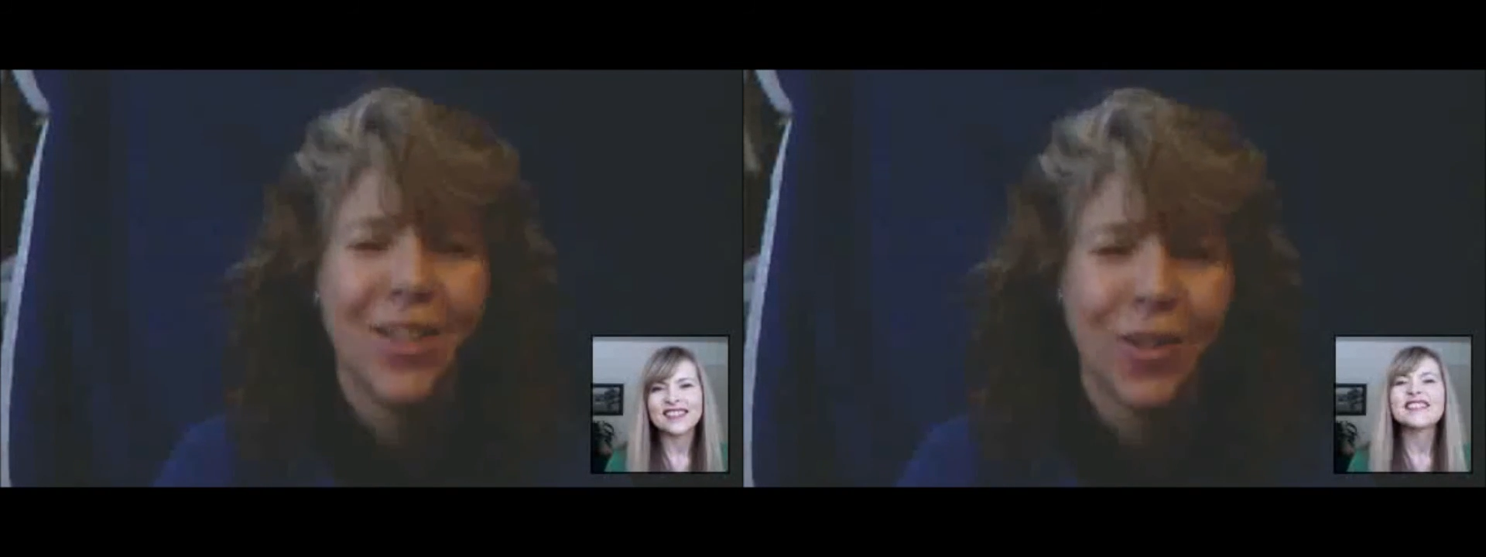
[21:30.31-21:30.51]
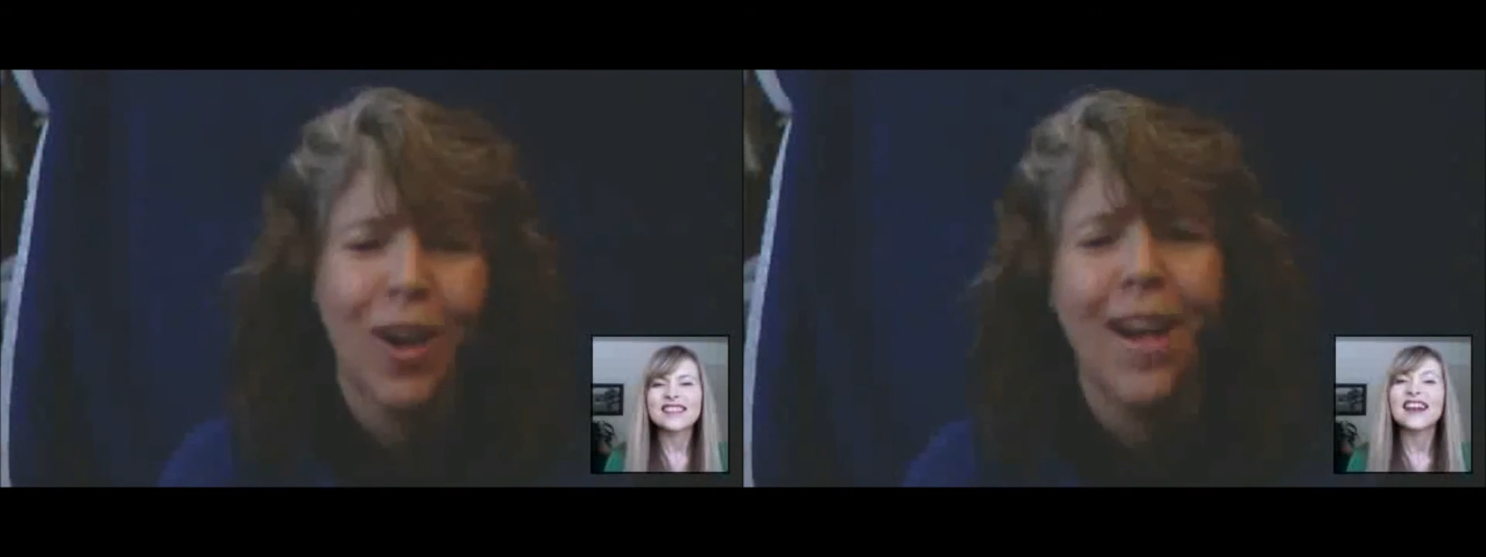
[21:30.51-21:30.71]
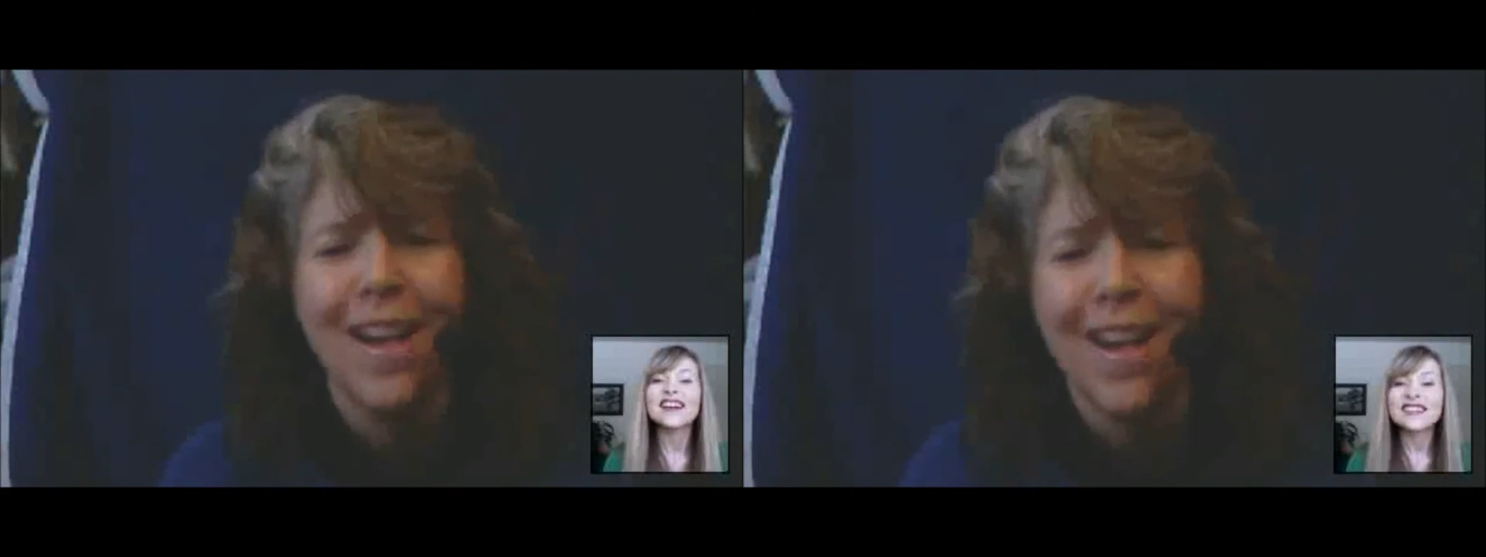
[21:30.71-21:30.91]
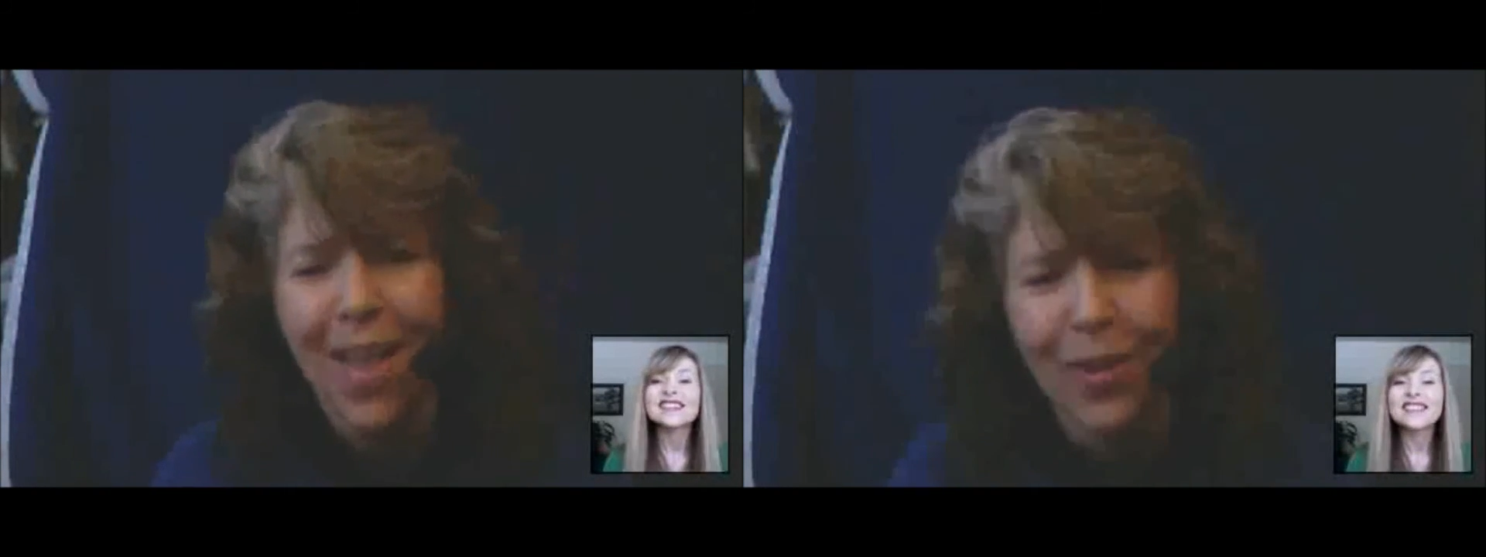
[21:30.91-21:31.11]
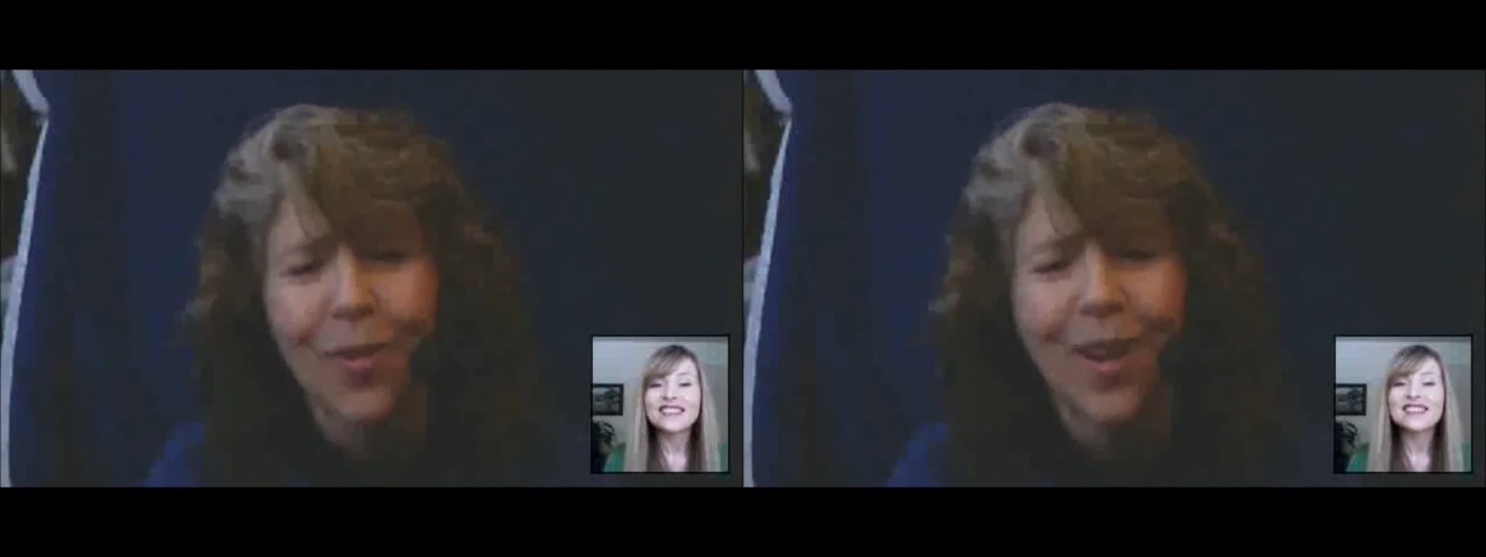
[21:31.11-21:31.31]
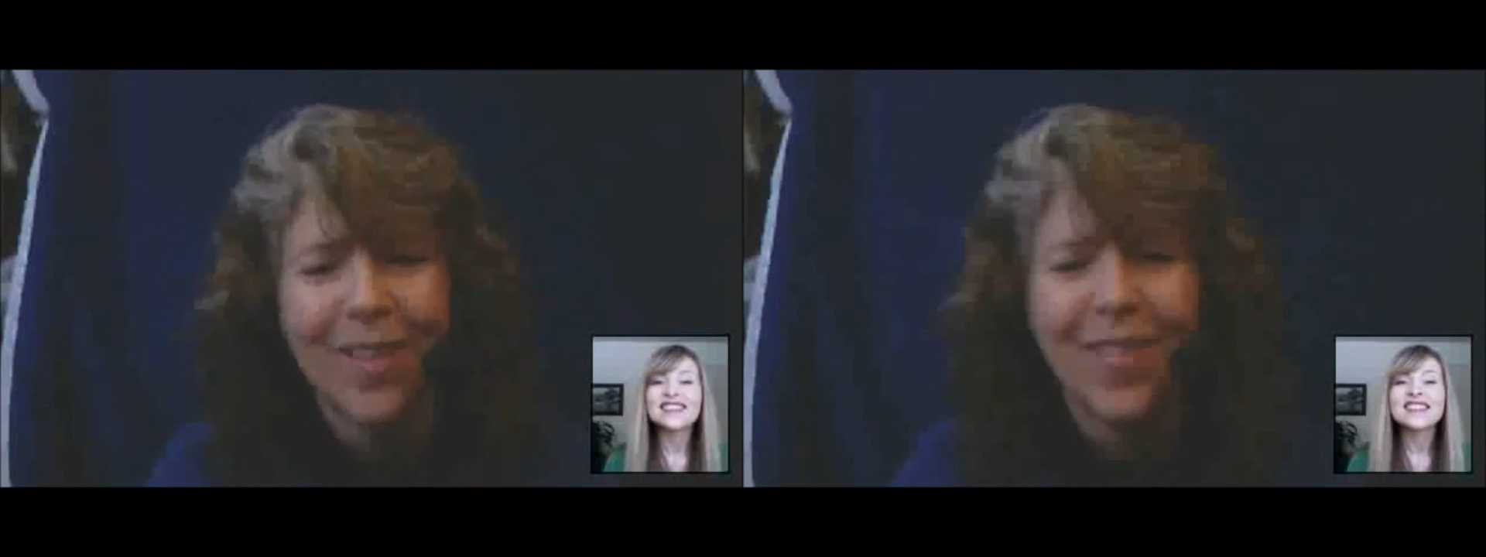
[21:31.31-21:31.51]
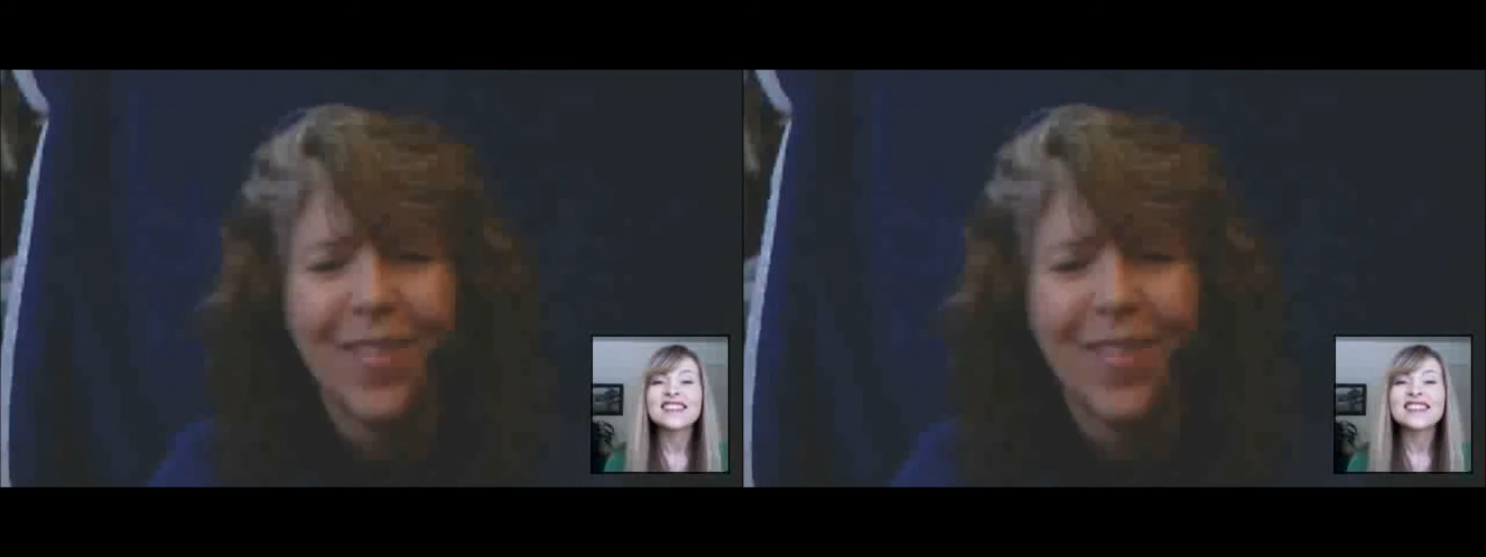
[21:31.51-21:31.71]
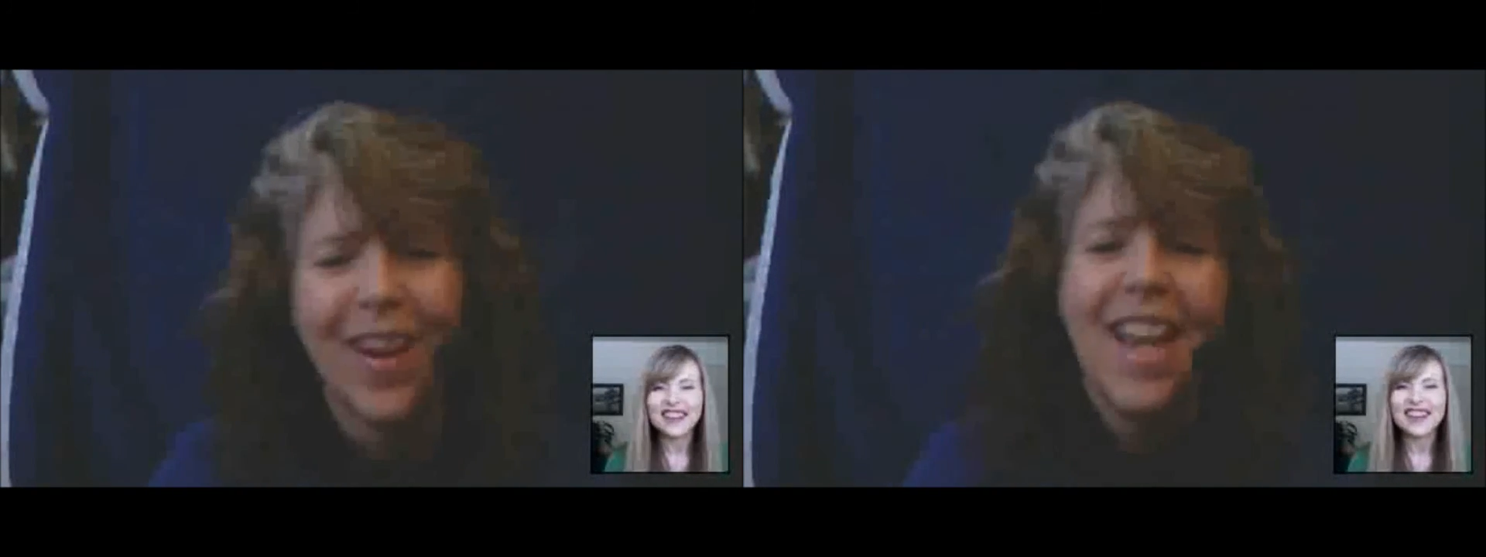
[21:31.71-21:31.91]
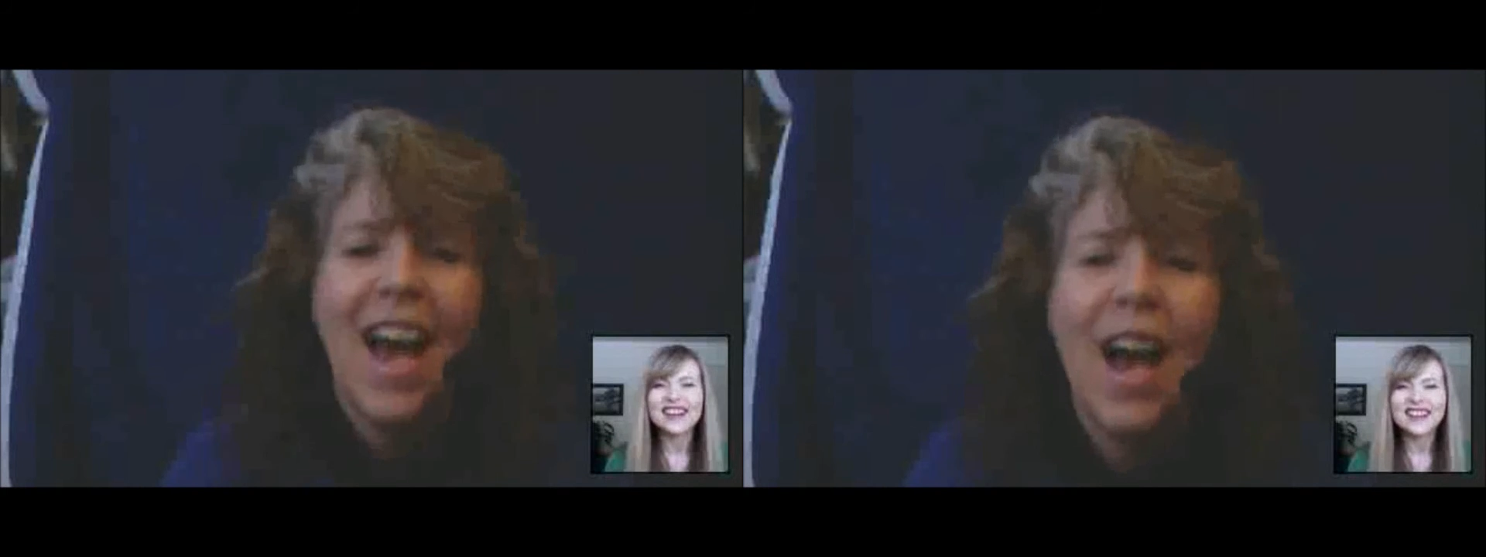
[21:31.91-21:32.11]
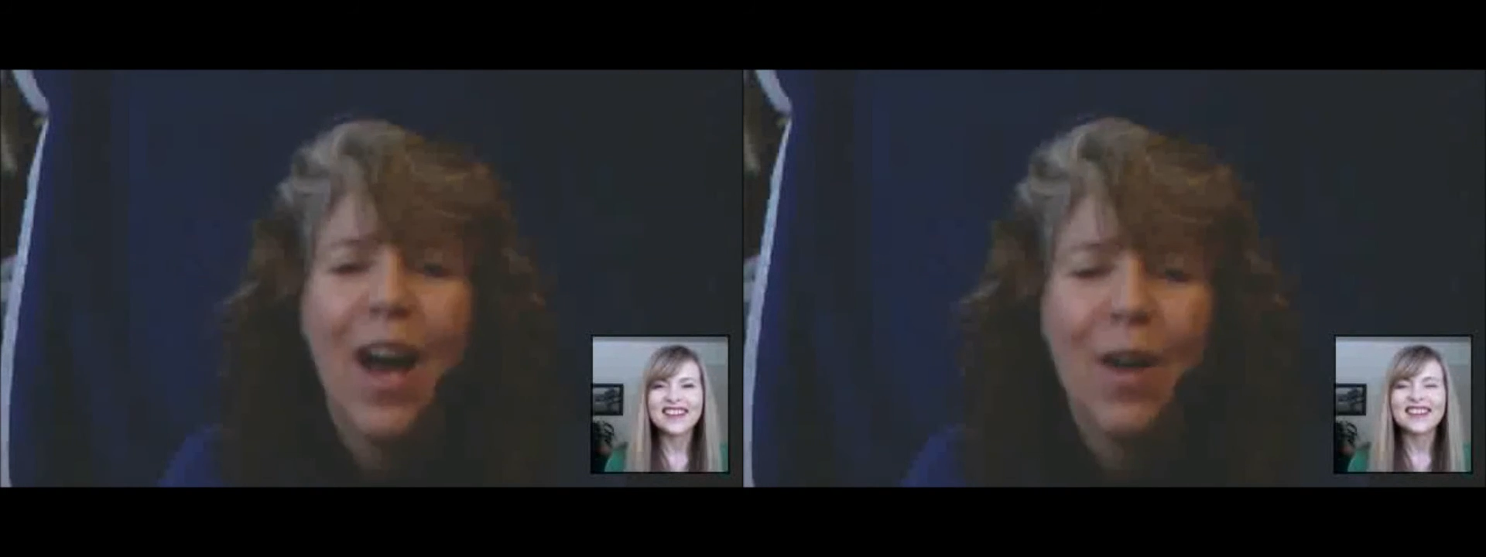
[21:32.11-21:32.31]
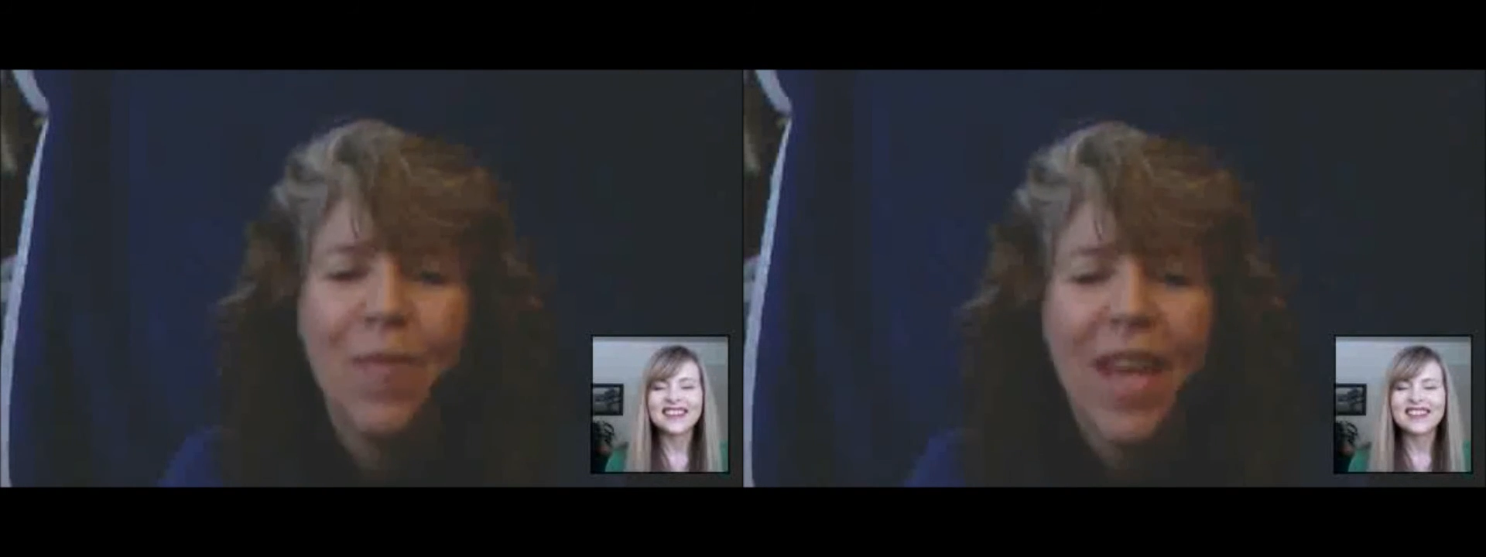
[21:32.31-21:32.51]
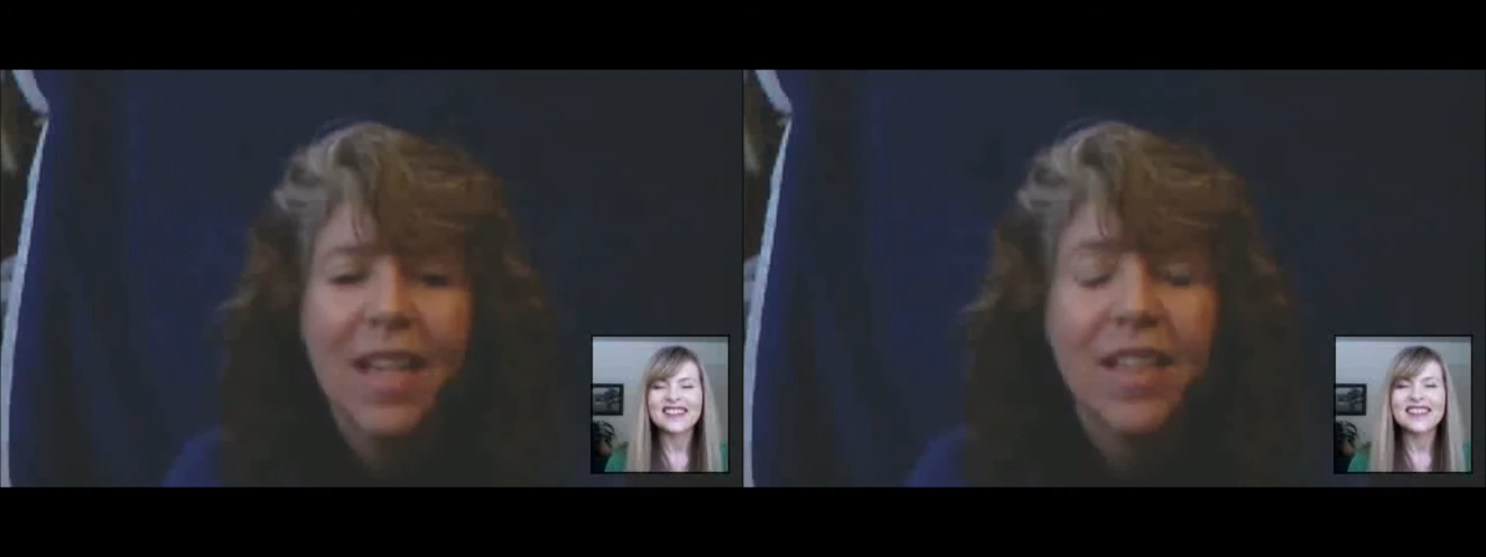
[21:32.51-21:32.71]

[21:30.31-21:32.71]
Try another one, right?